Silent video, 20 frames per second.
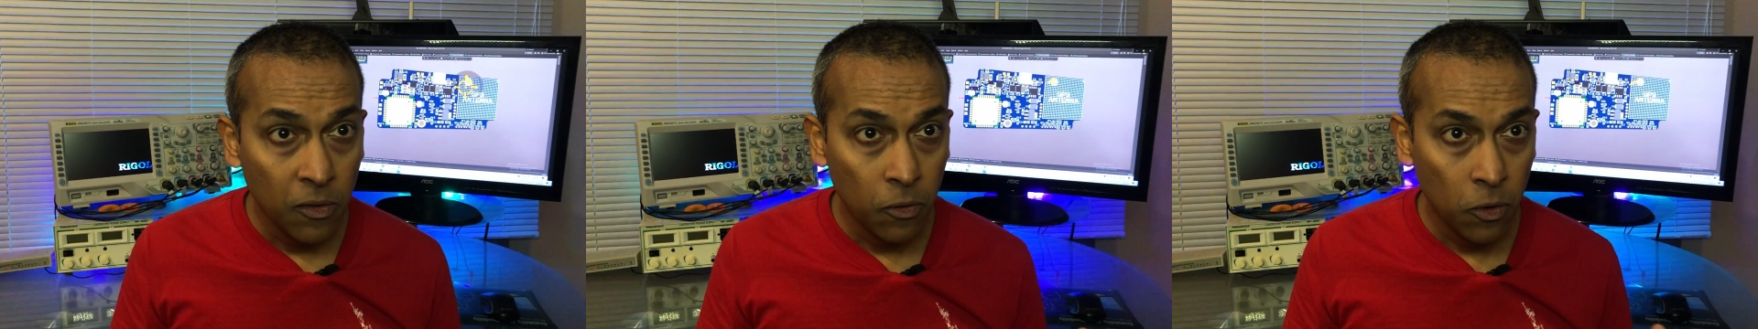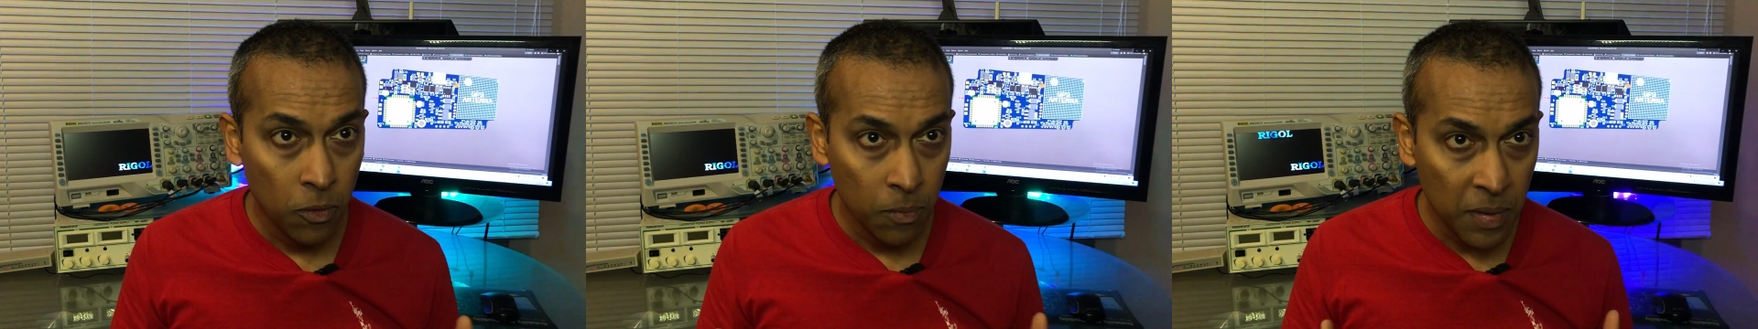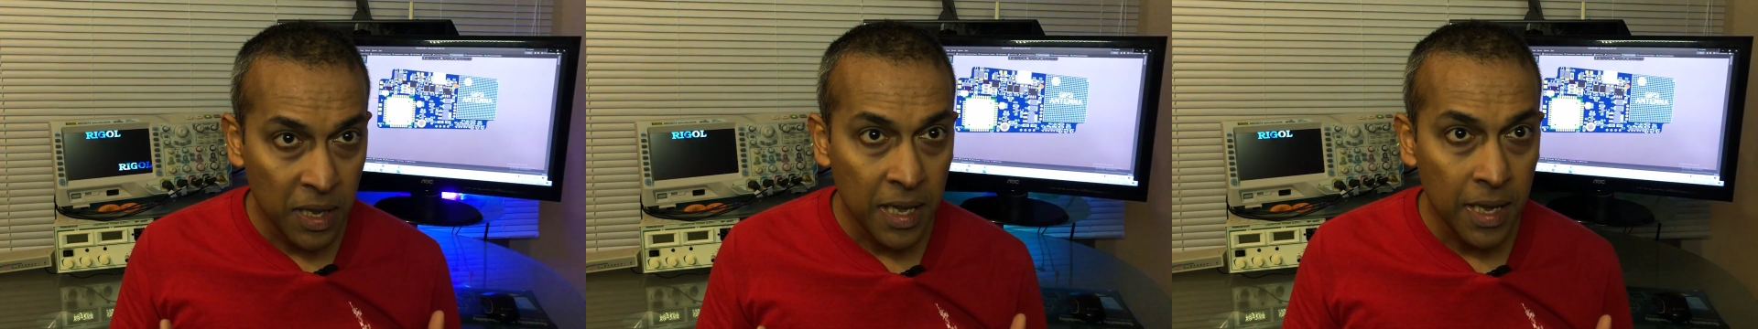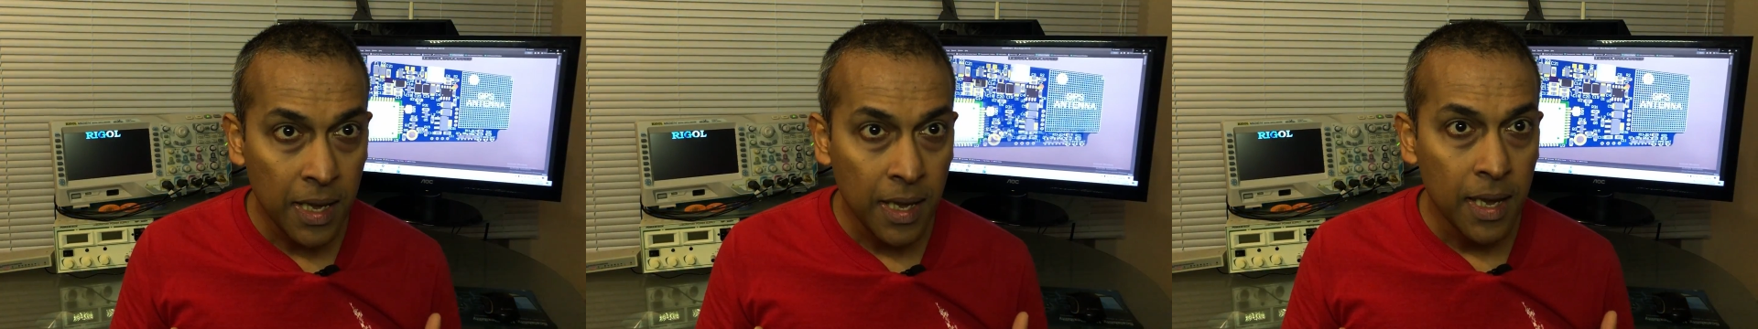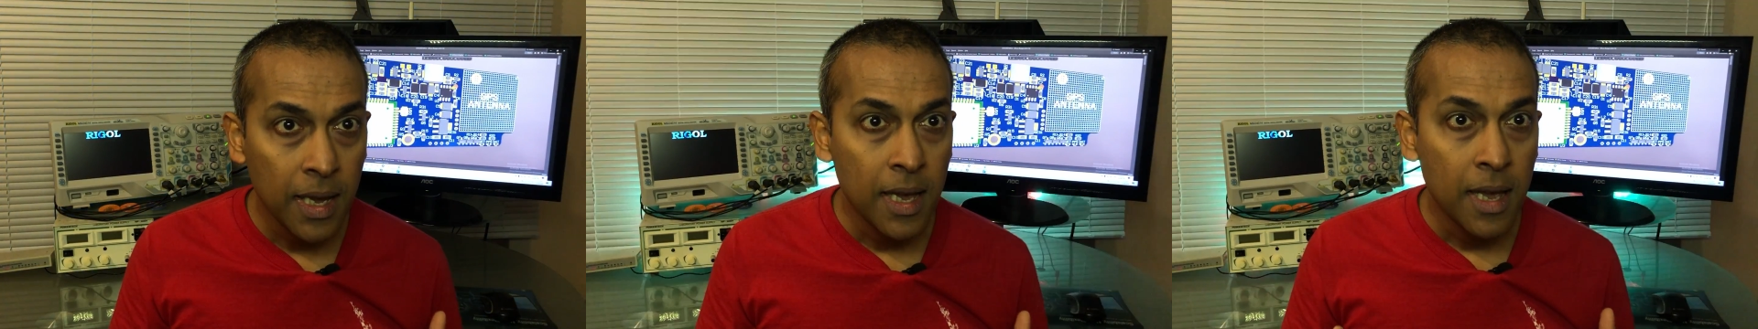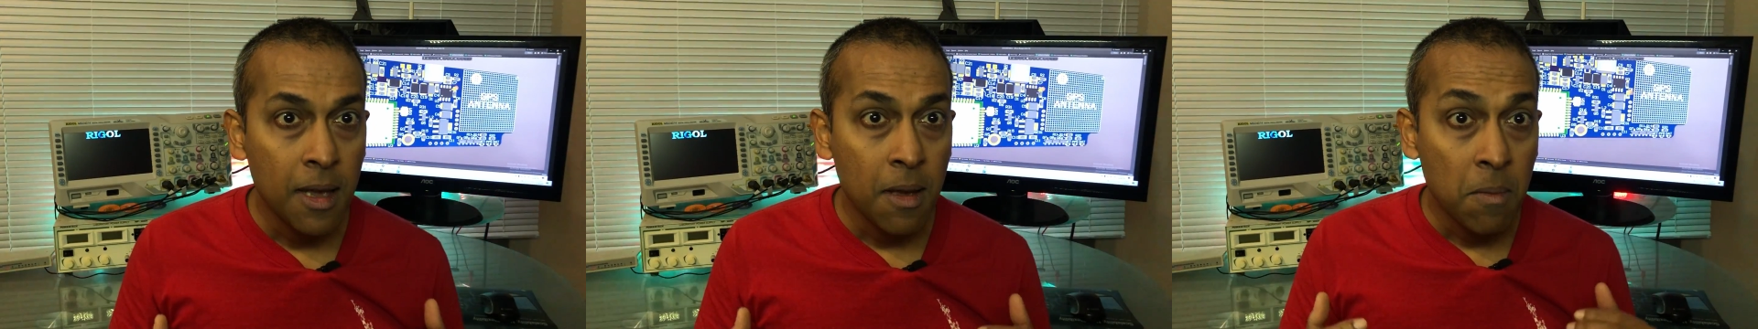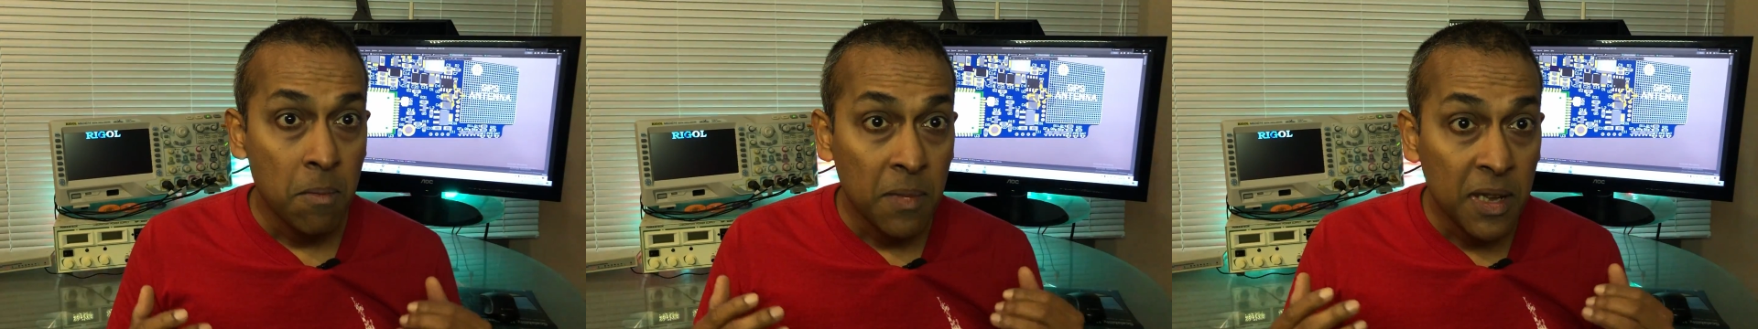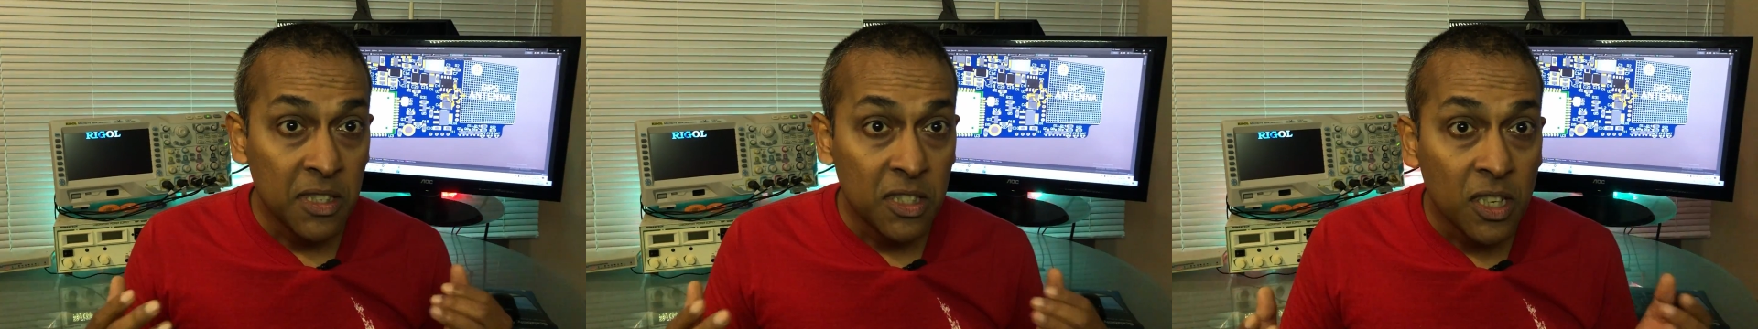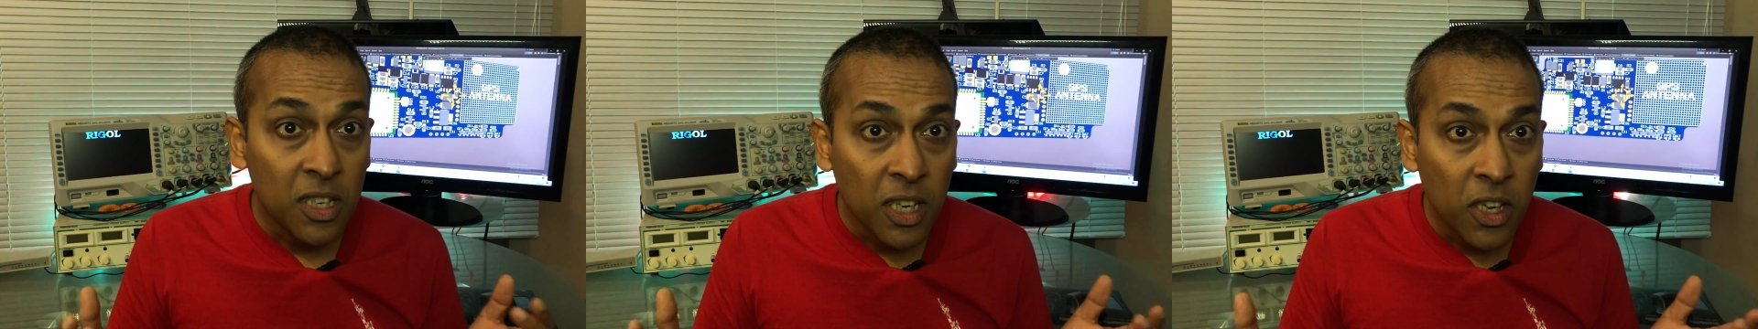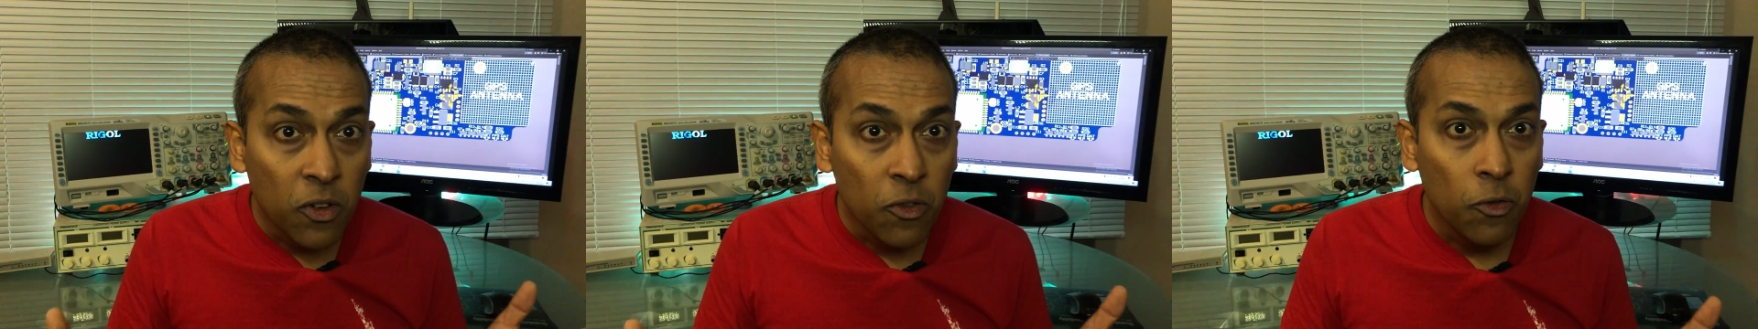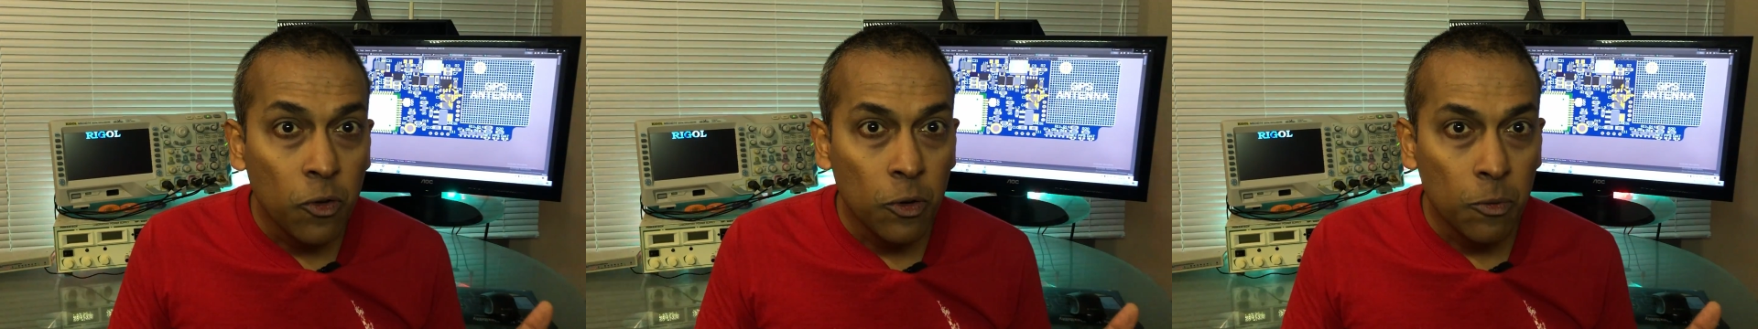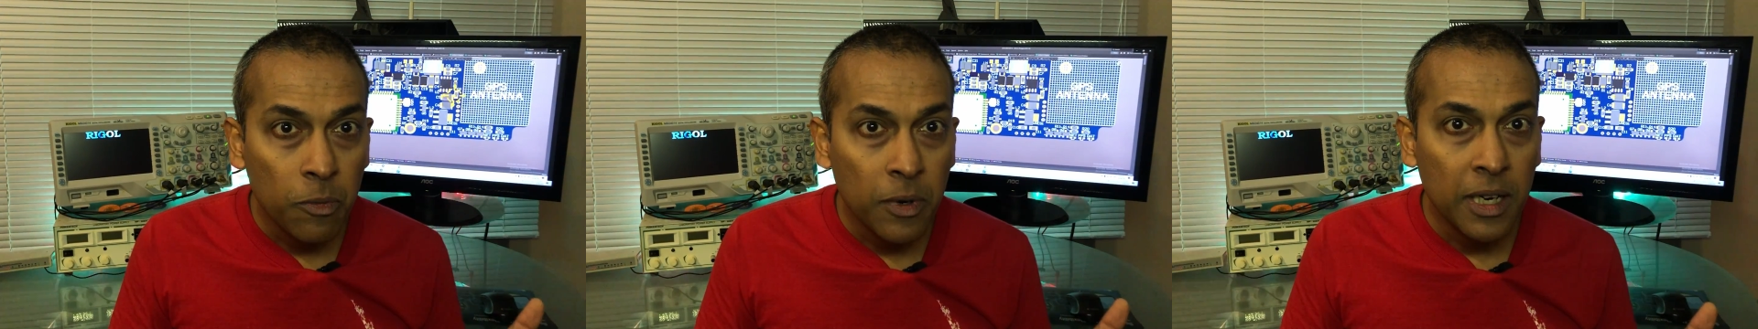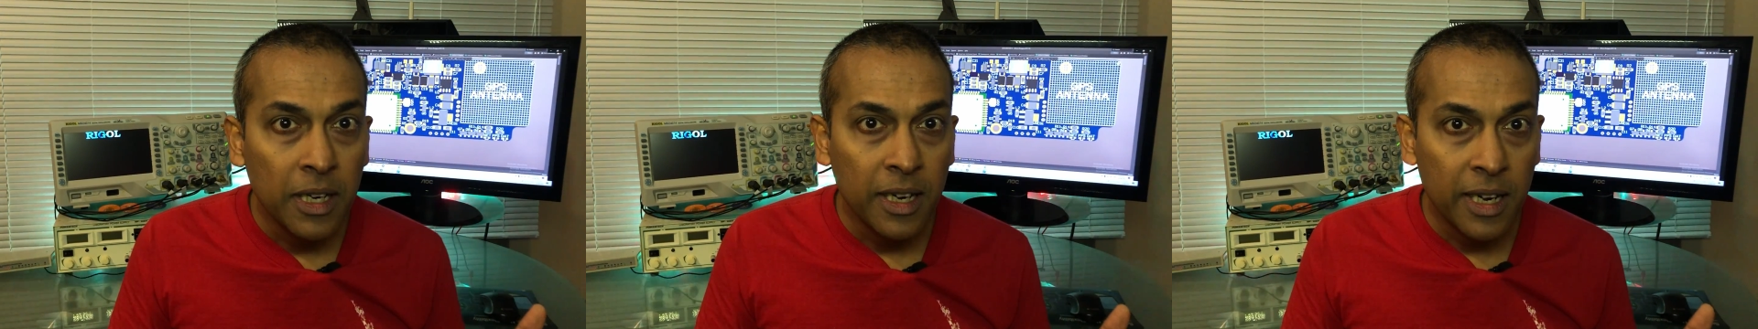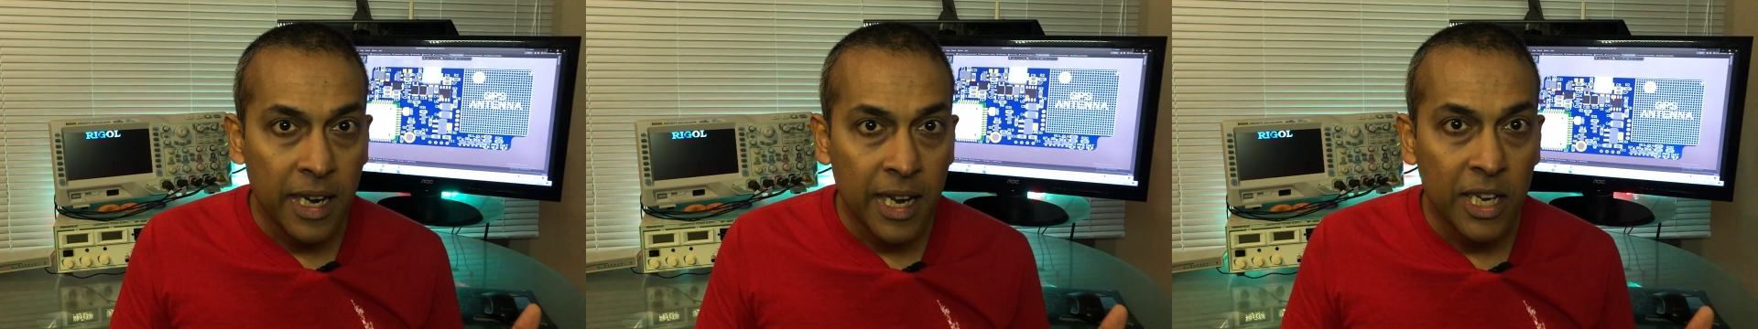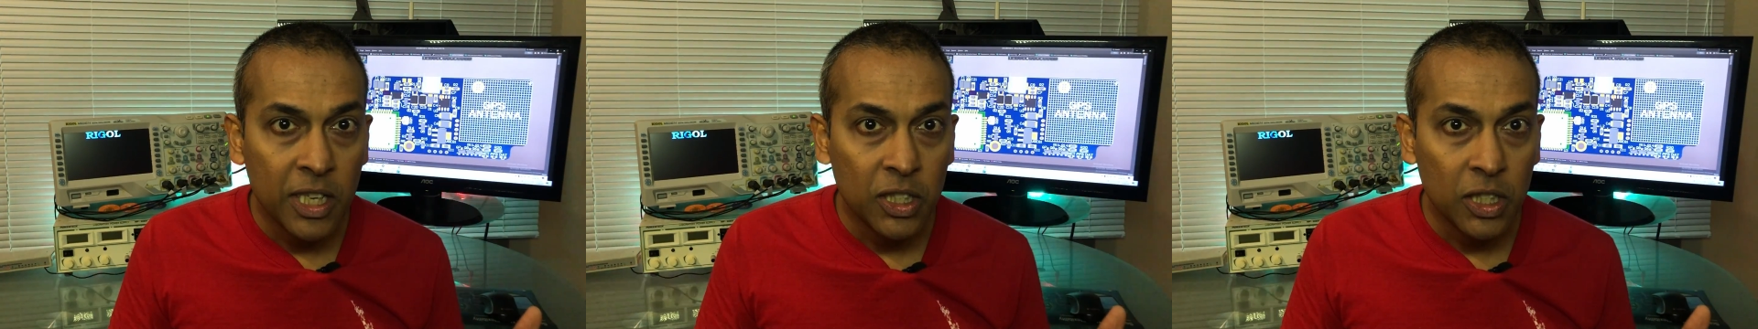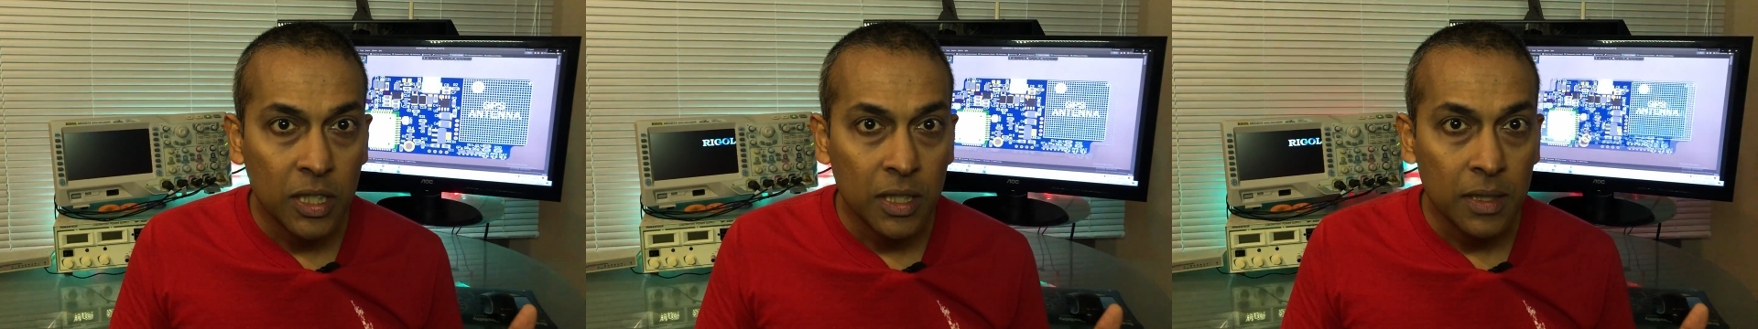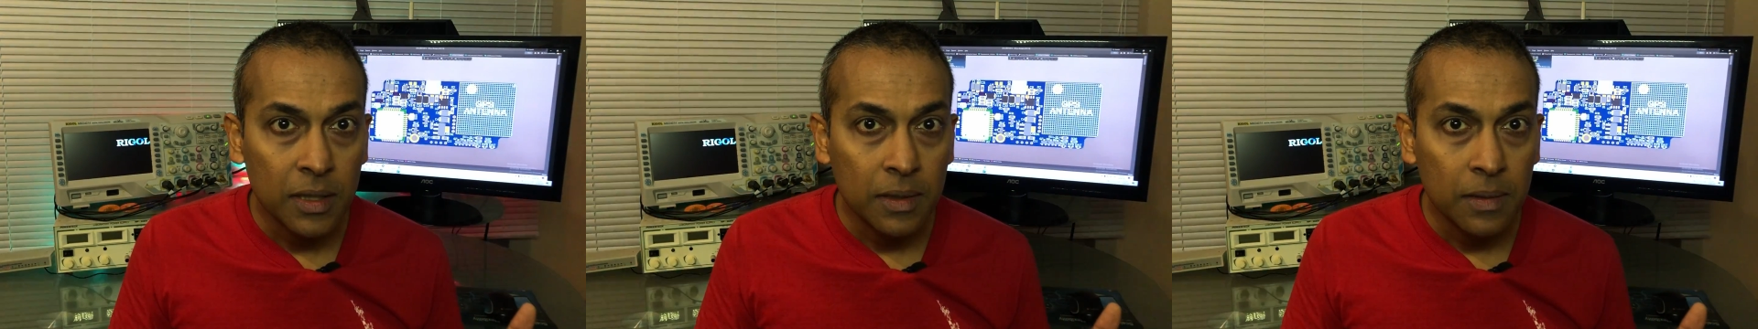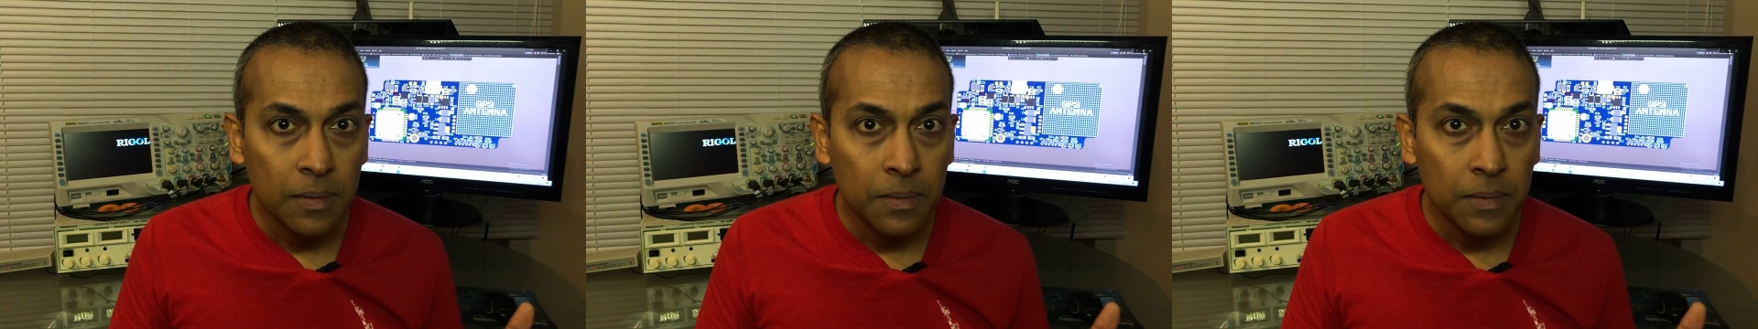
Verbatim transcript: for me means a new footprint creation.